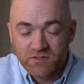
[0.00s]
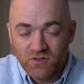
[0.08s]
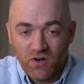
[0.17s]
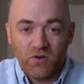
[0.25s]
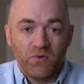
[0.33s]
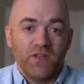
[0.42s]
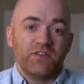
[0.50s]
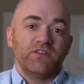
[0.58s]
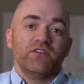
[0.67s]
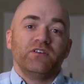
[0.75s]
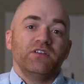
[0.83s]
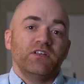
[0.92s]
or whether
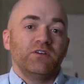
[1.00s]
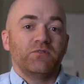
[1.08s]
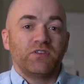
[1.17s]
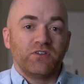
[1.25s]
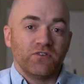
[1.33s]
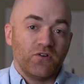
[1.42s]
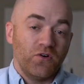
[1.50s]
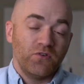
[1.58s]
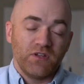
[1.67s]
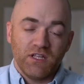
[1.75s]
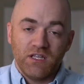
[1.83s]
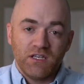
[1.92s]
you're dealing with your
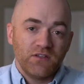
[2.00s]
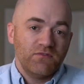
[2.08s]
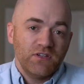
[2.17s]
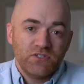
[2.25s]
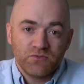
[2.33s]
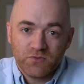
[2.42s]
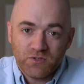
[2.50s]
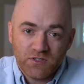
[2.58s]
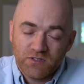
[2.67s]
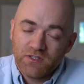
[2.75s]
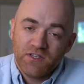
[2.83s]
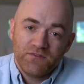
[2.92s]
own
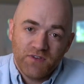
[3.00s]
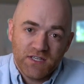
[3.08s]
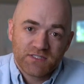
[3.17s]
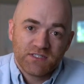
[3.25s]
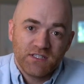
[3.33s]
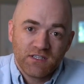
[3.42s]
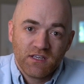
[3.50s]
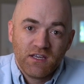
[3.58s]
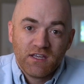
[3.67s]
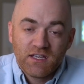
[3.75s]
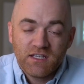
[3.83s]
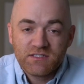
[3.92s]
individual investing,
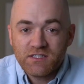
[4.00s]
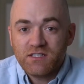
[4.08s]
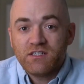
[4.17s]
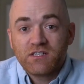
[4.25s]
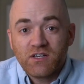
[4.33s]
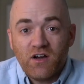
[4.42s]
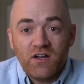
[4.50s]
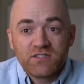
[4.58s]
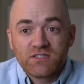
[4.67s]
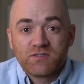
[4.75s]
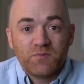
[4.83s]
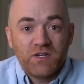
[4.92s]
is that it
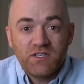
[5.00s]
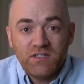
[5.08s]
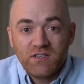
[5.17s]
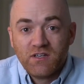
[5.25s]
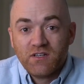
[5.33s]
costs money